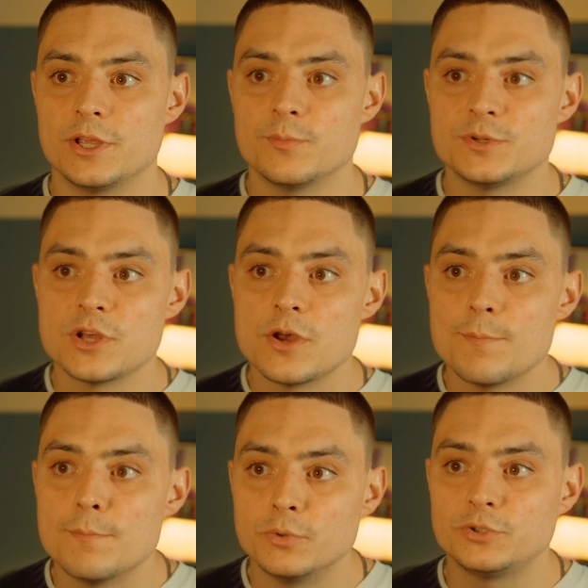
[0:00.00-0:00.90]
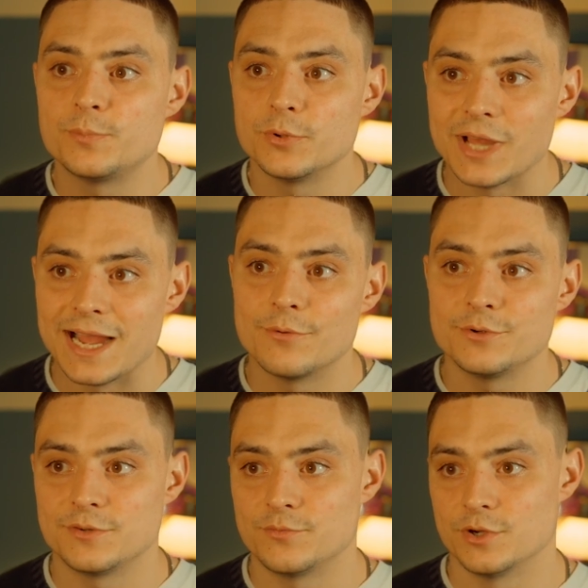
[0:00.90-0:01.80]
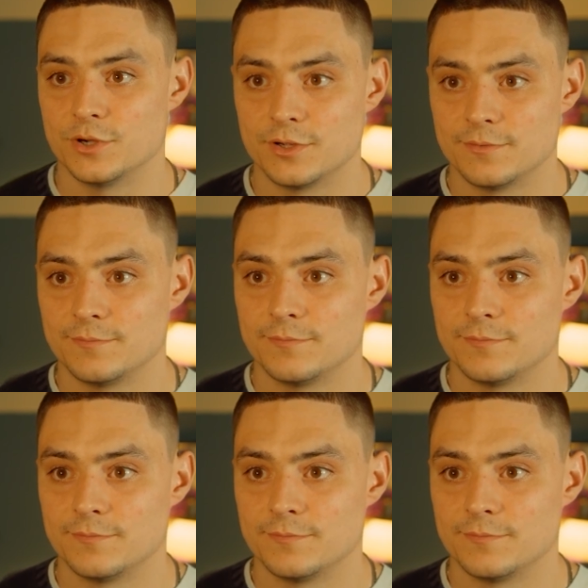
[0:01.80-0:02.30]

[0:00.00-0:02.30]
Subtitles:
humans multiple hours of work.